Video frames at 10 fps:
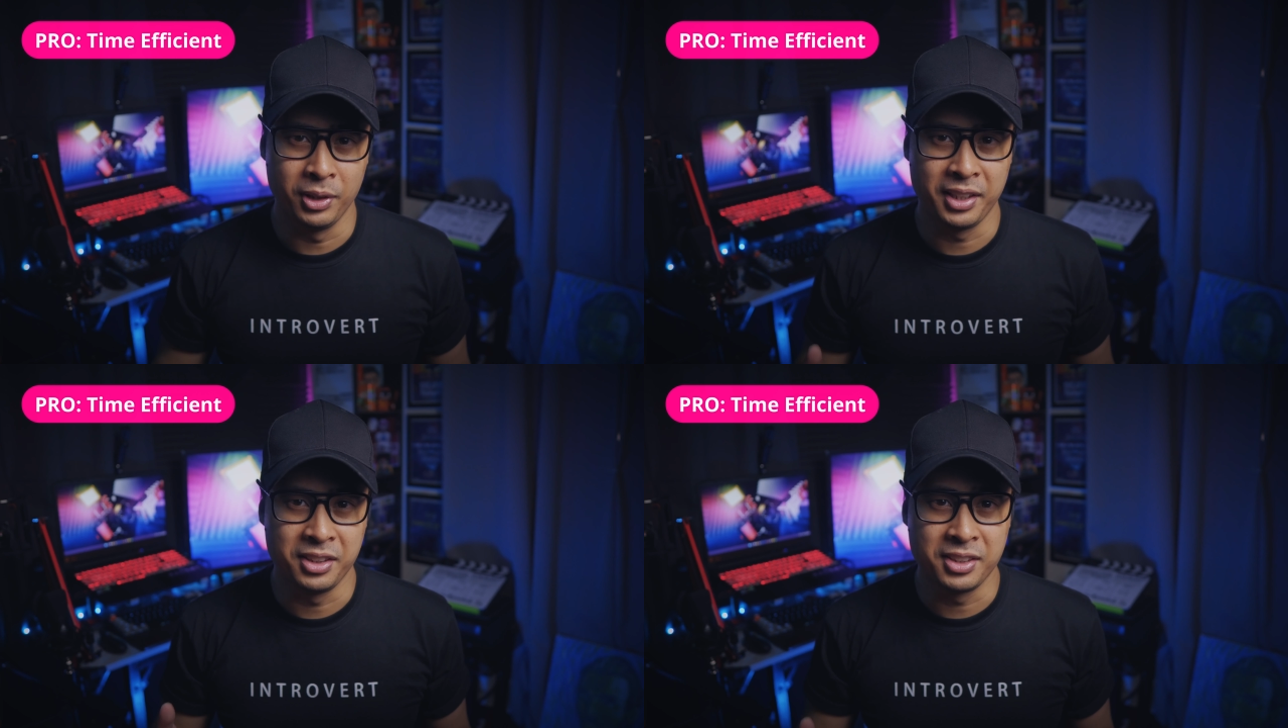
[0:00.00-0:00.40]

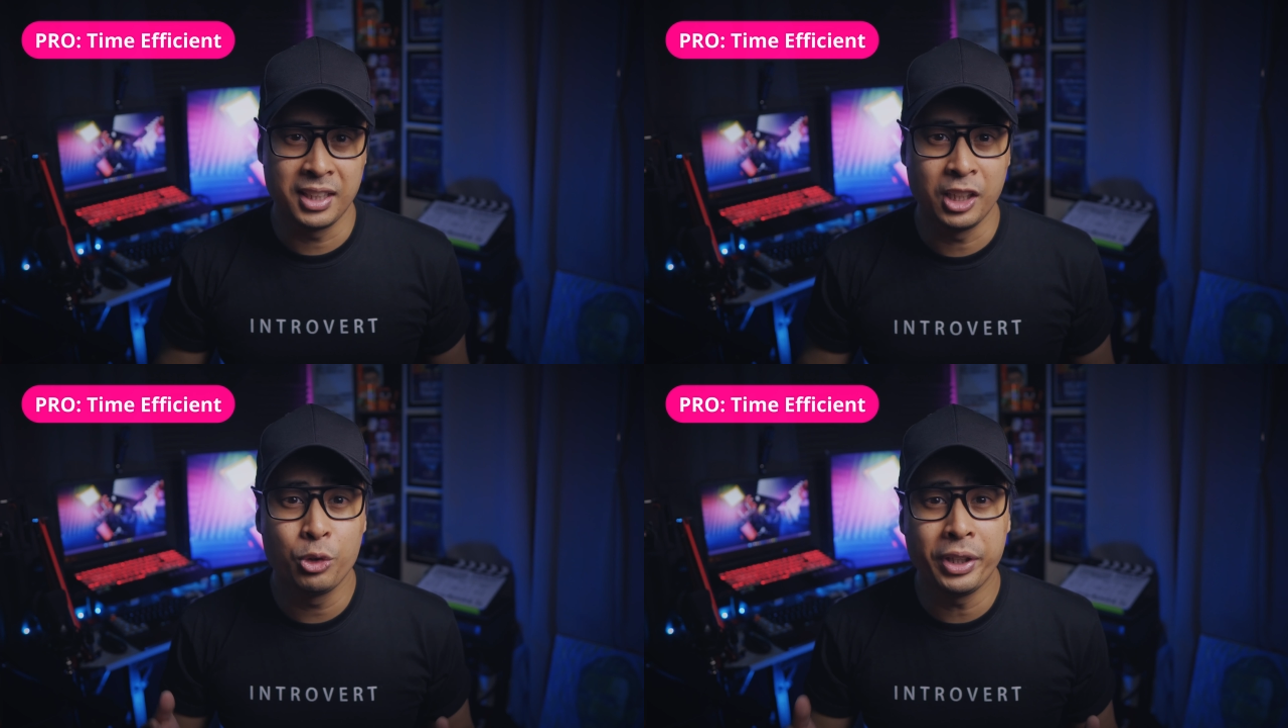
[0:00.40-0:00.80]
like this
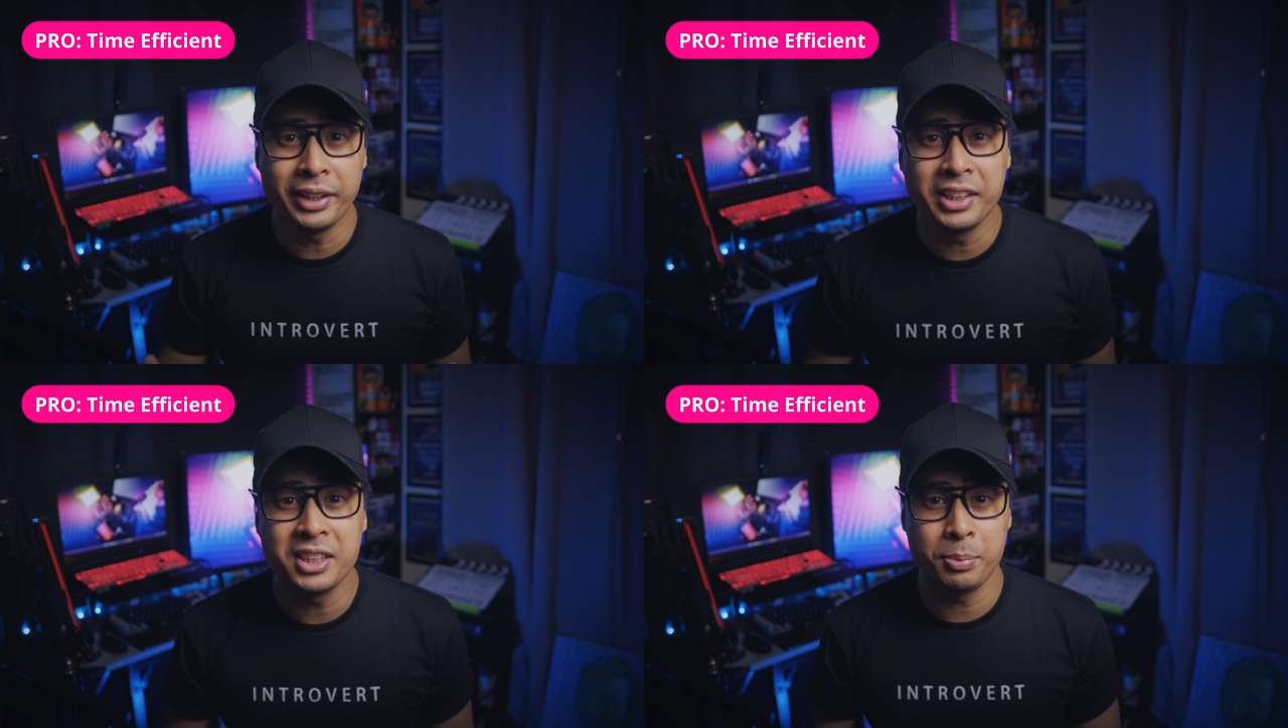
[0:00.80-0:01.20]
can
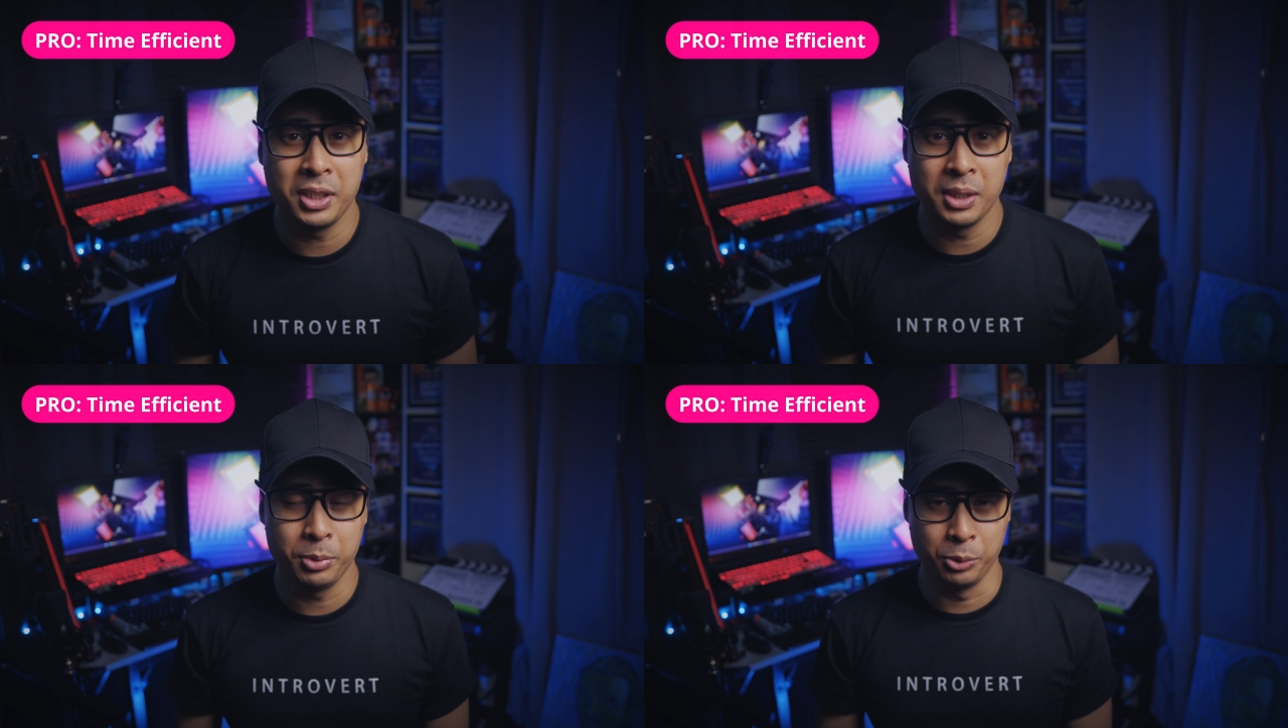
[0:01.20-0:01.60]
greatly
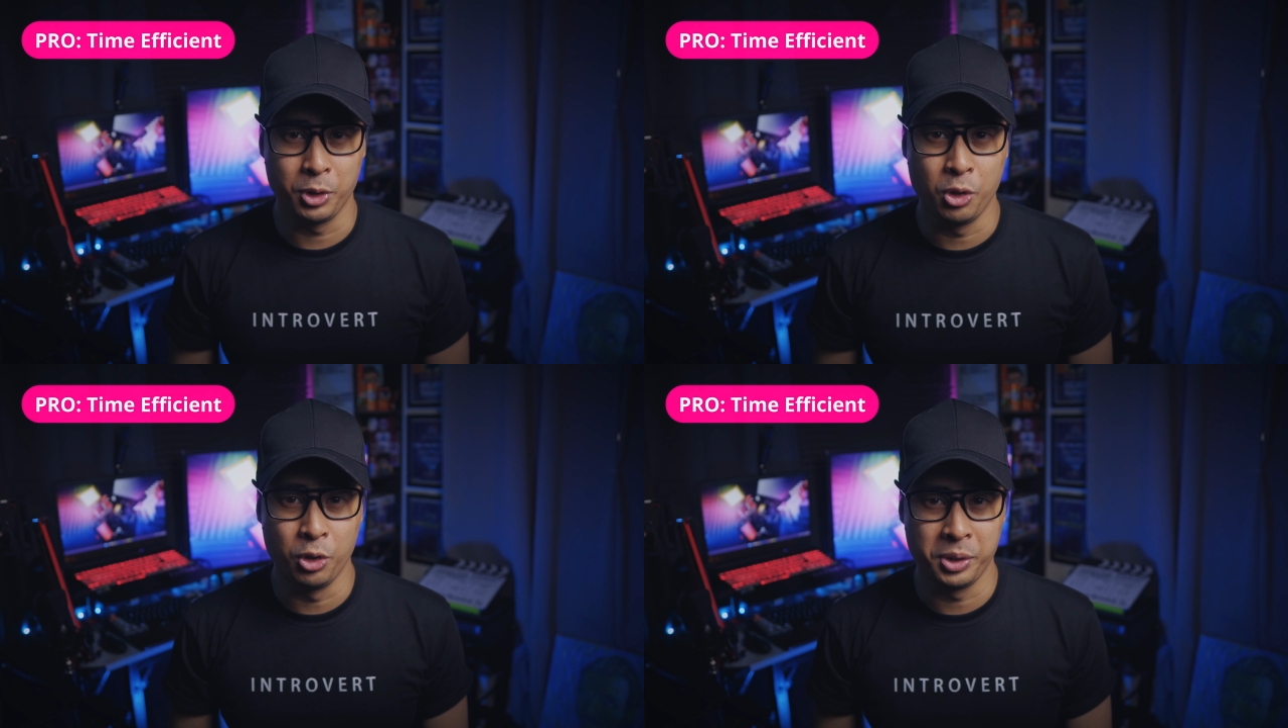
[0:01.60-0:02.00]
speed up your
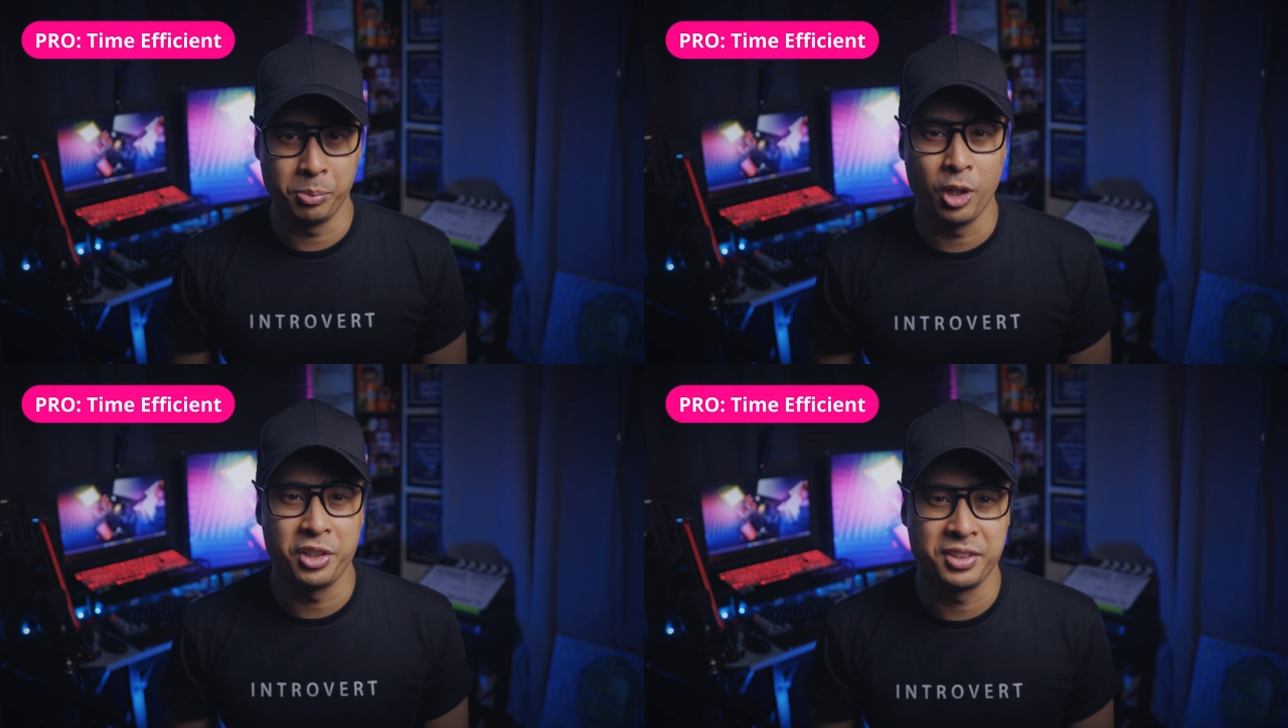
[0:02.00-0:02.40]
recording
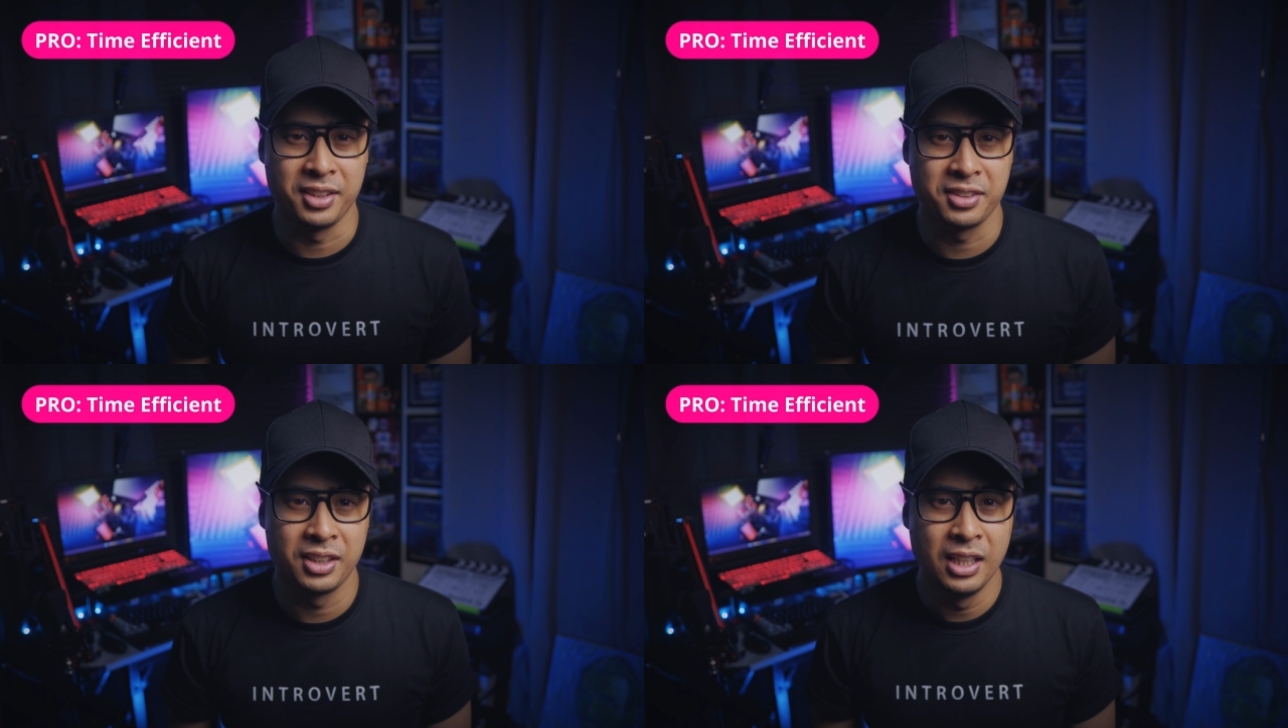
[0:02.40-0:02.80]

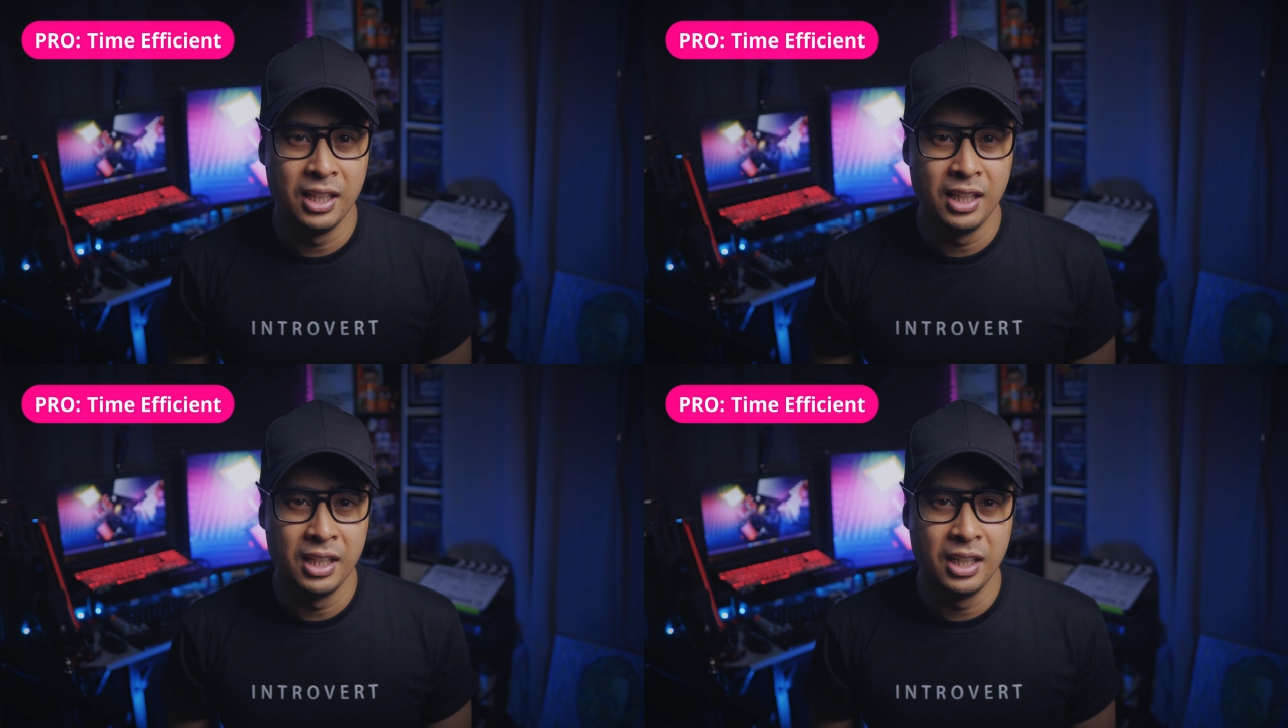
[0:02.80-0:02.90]
process,